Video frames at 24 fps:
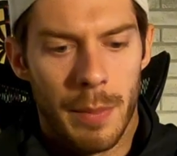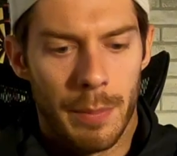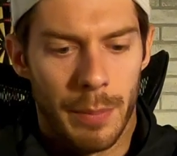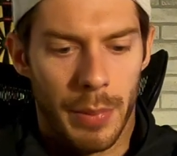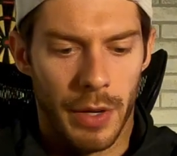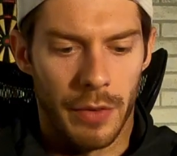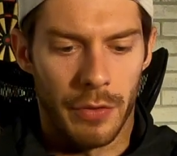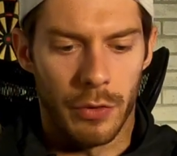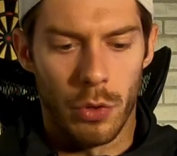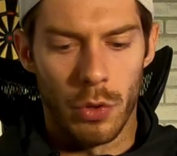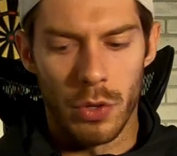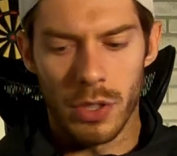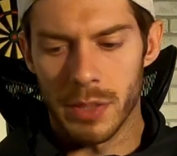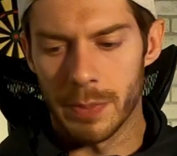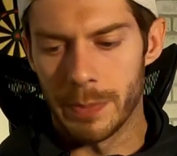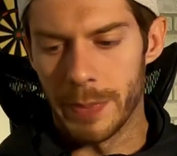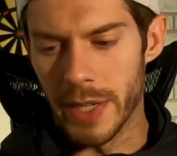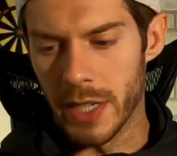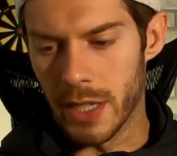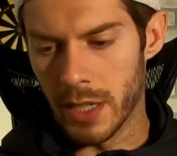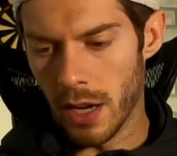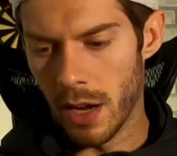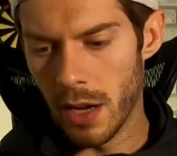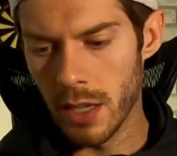But of course,
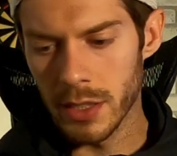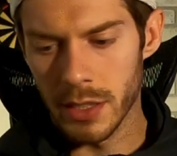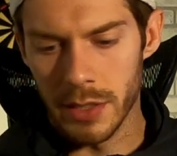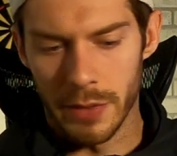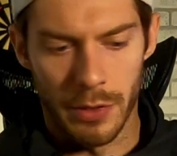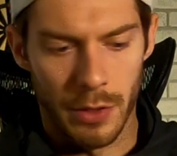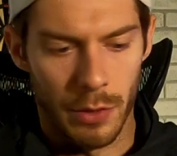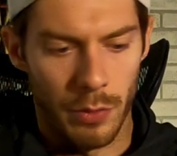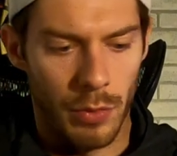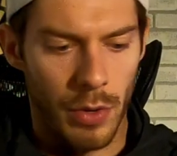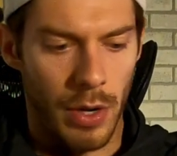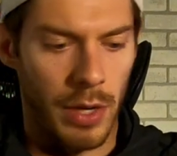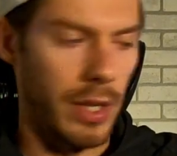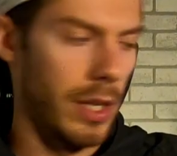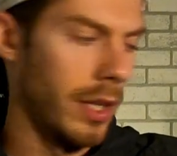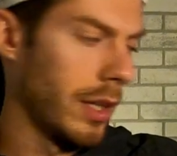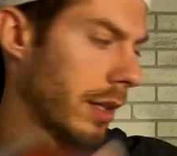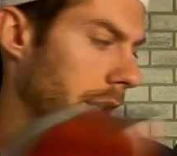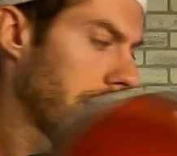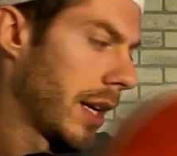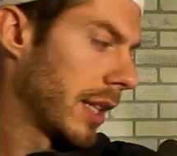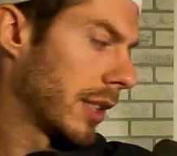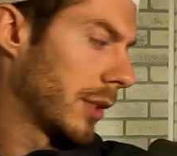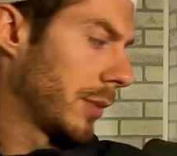because of the
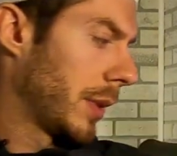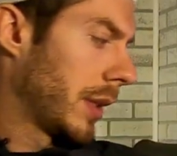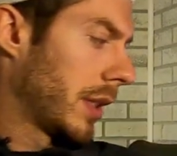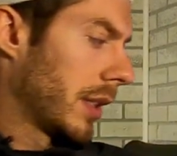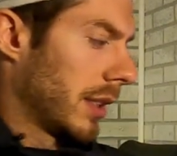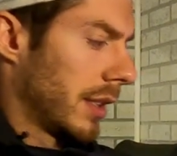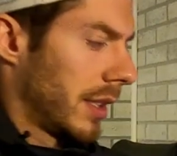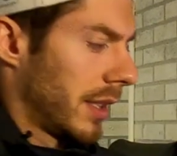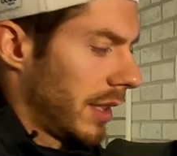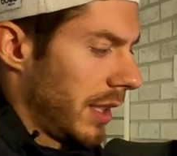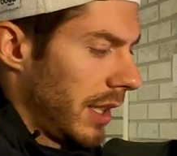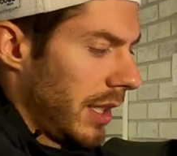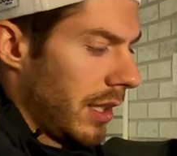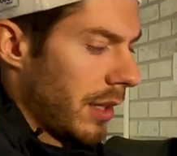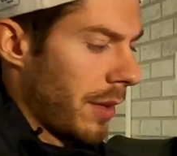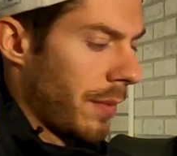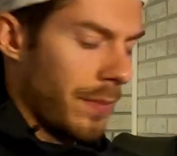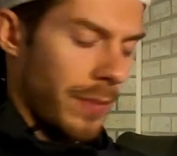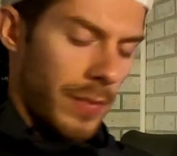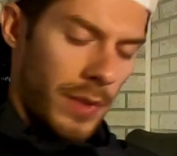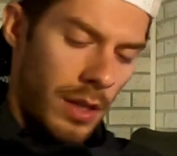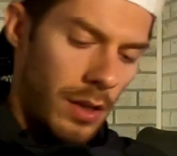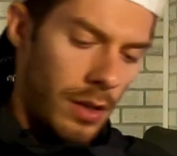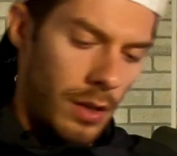running, as we can see
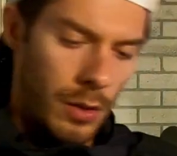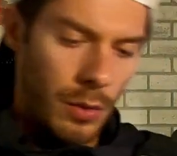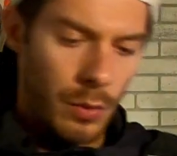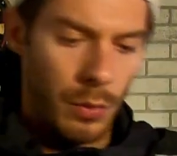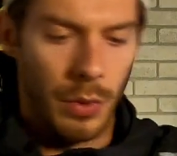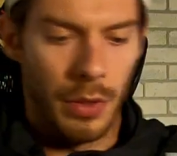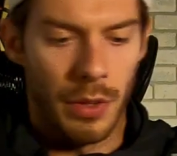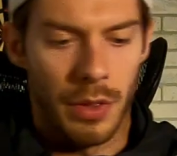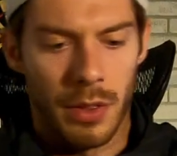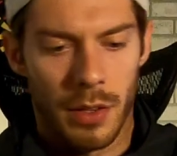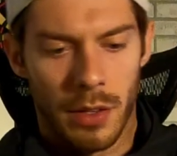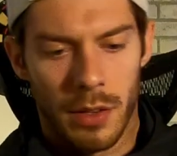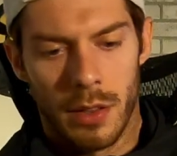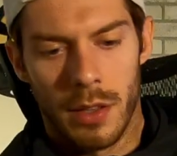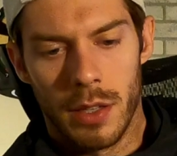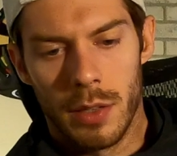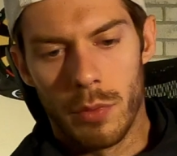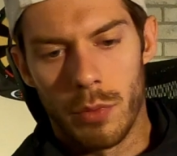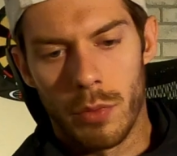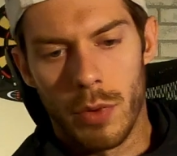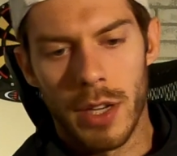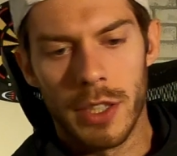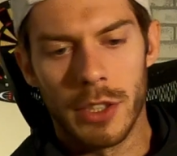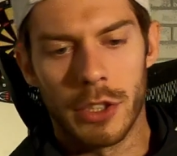with the
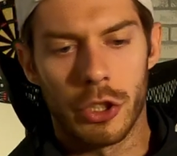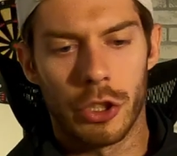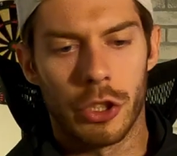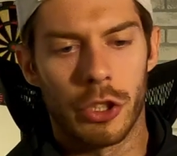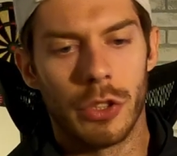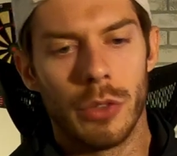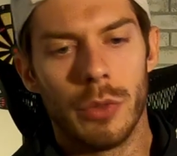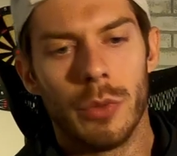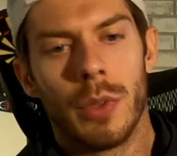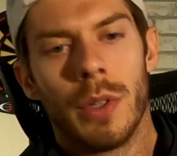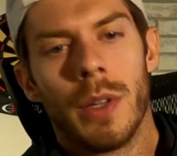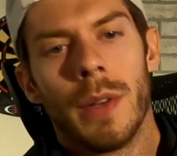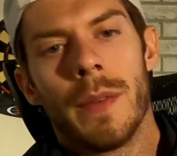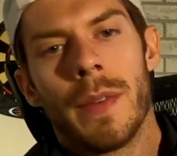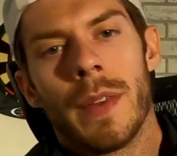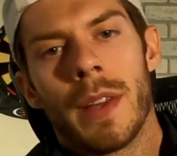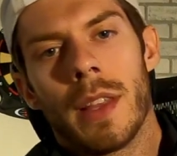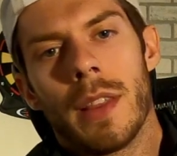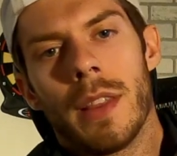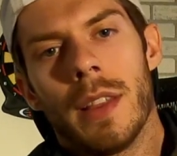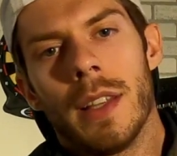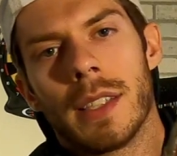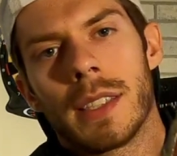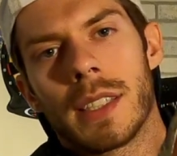right shoe,
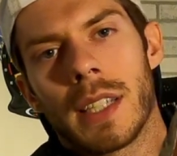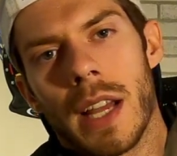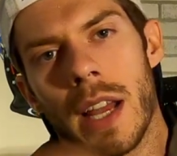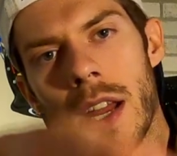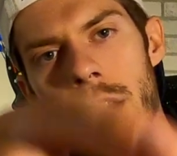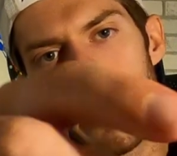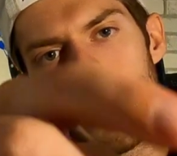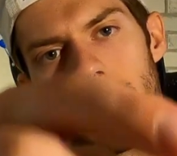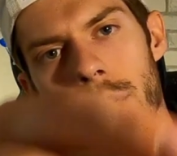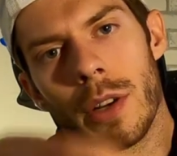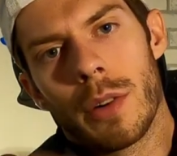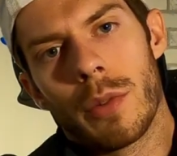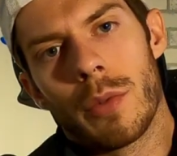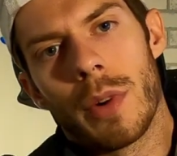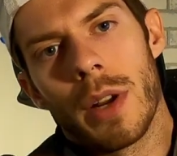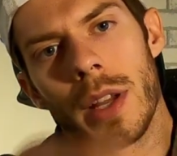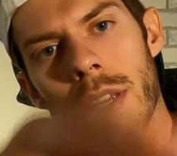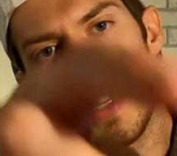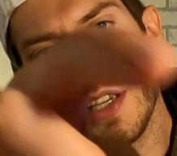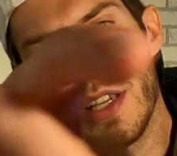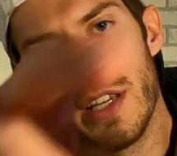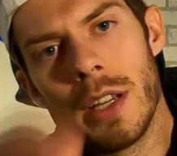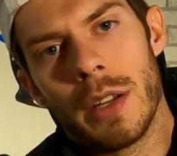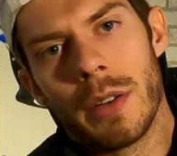this area
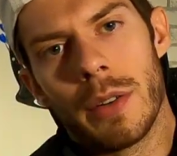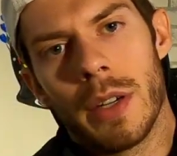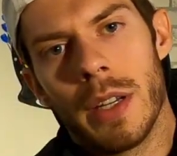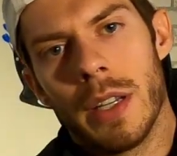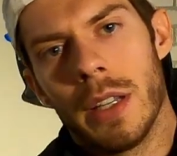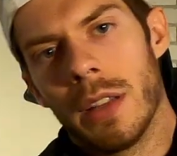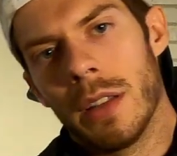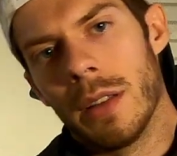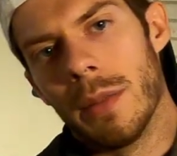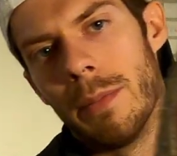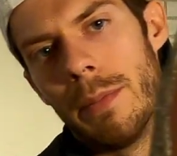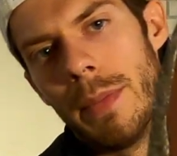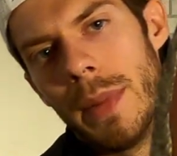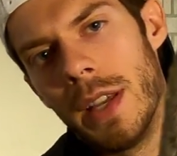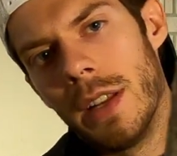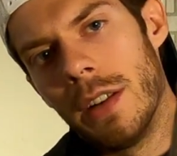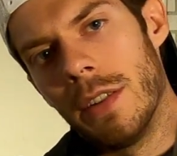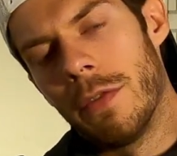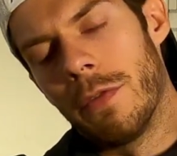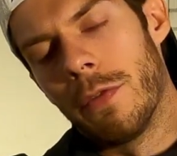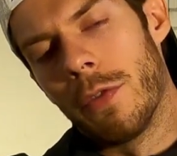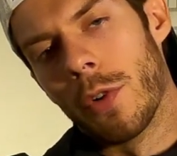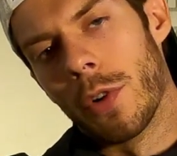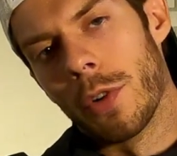right here in the
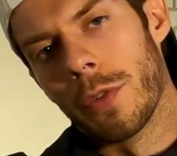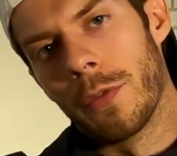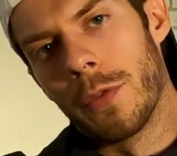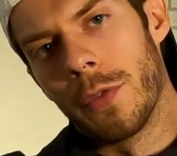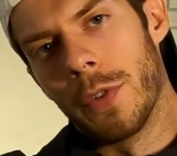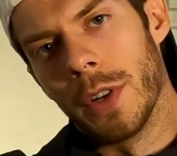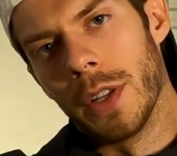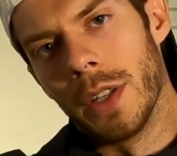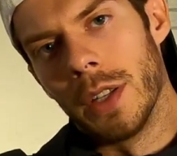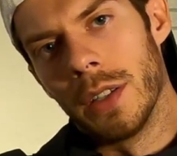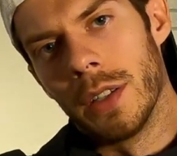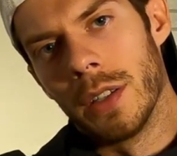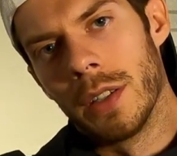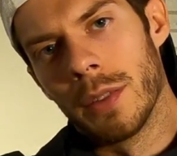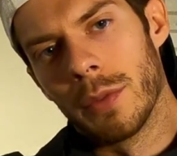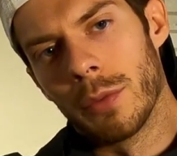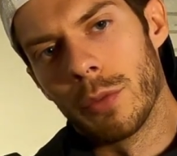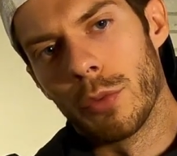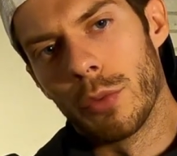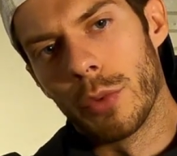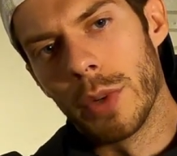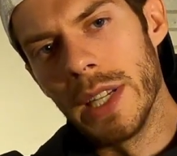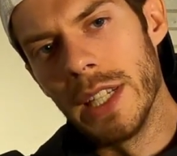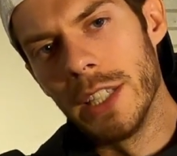mid forefoot
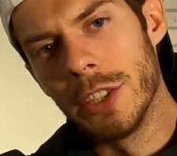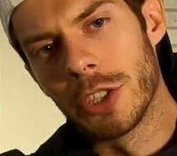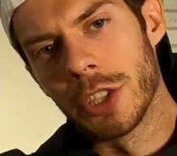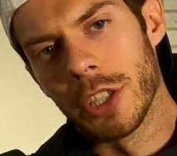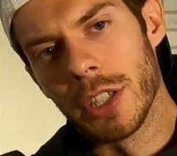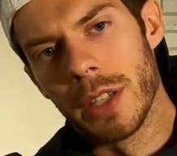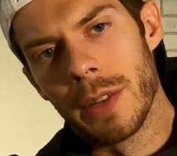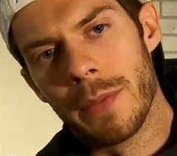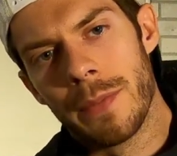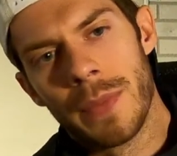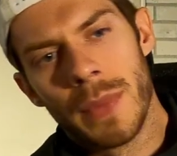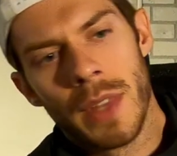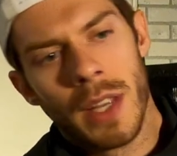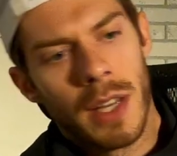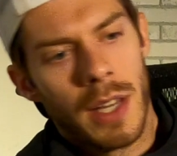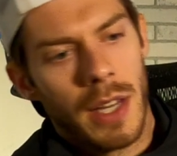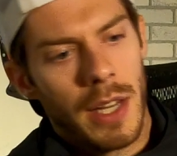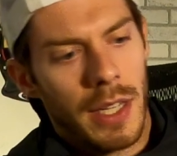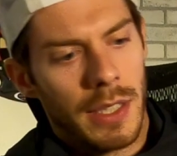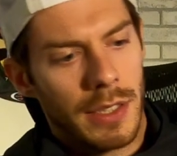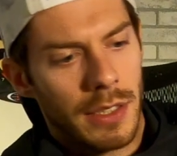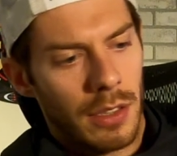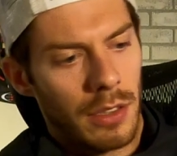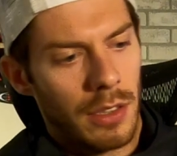region
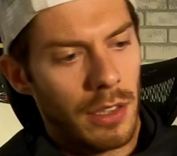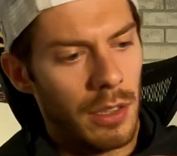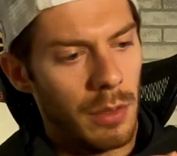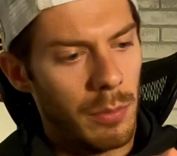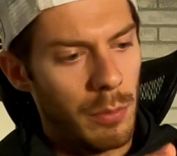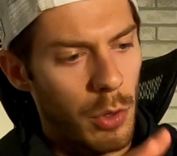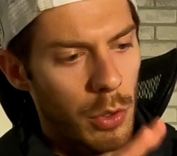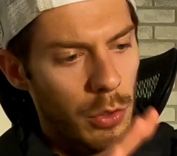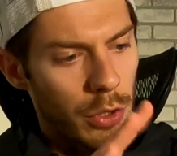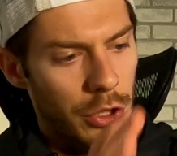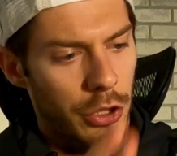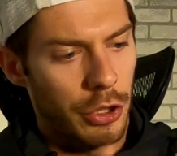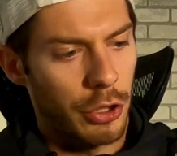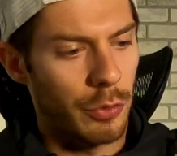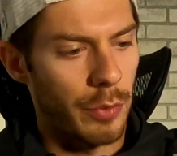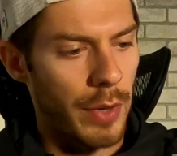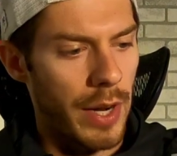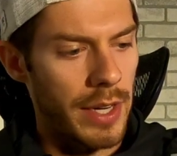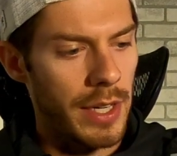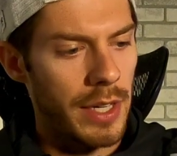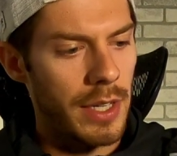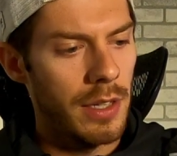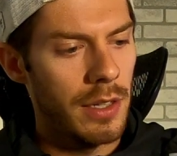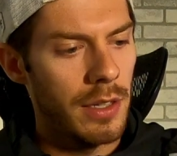is a little more
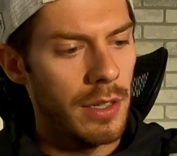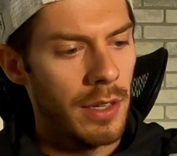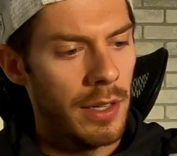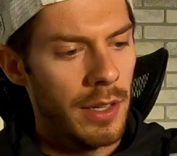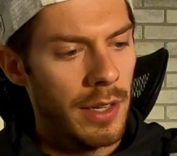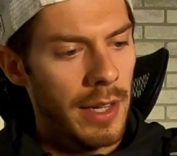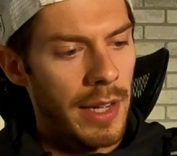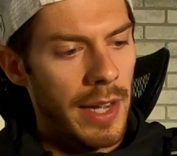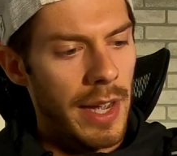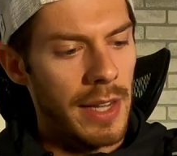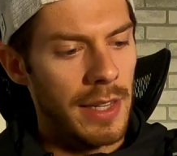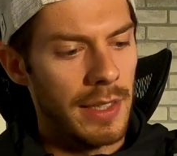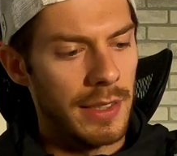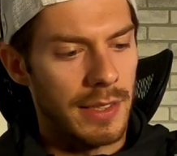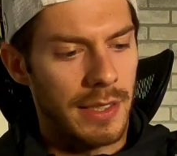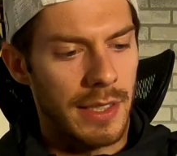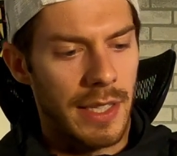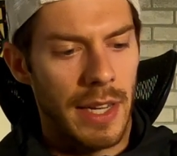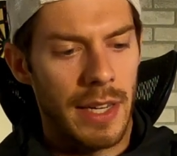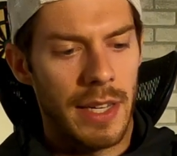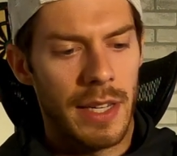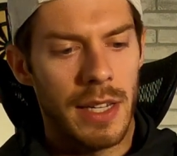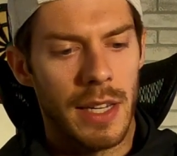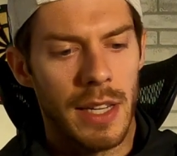shredded, and it's
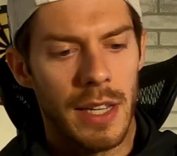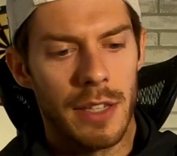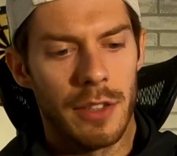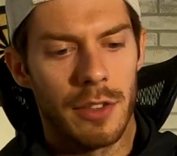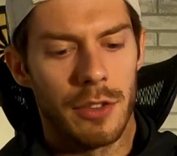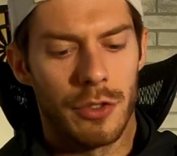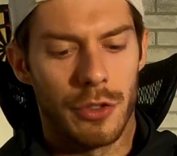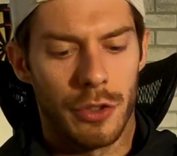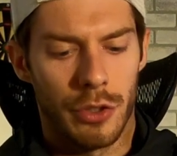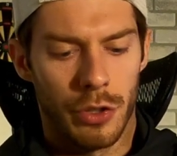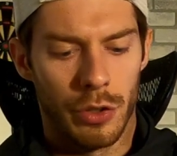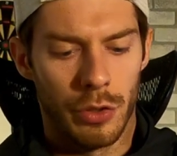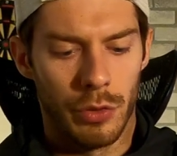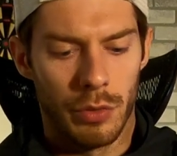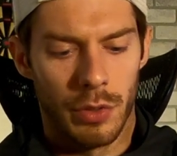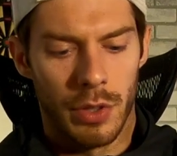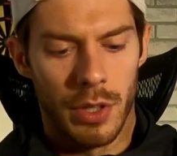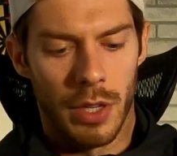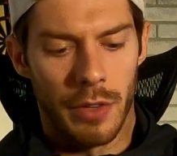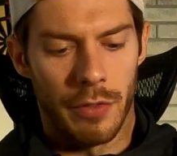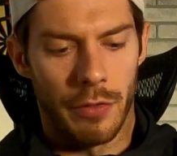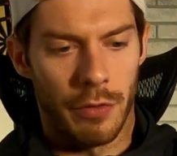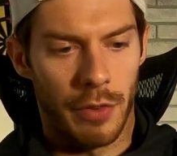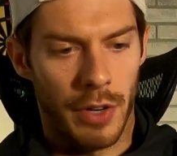getting into
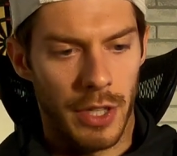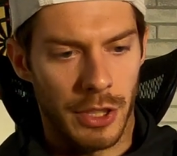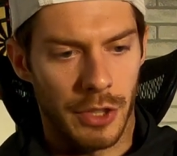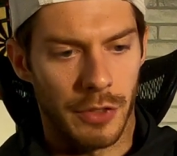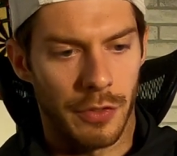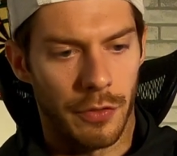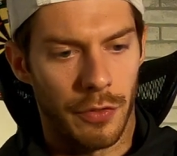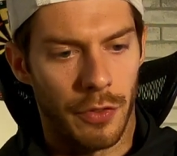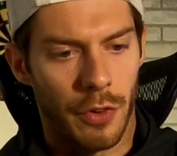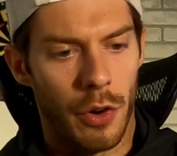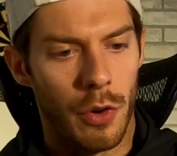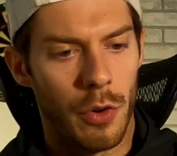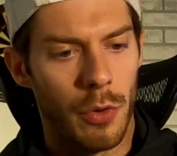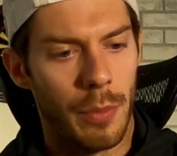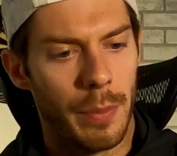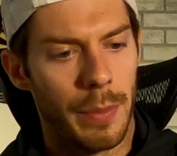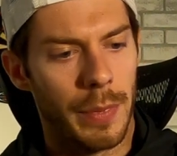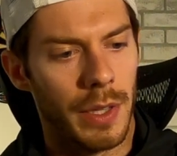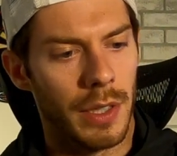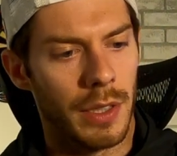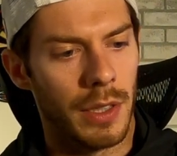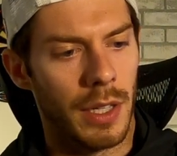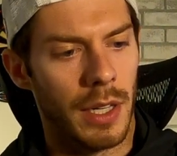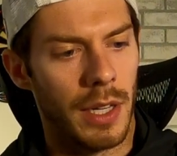the fresh
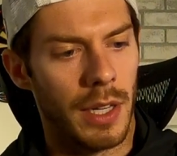foam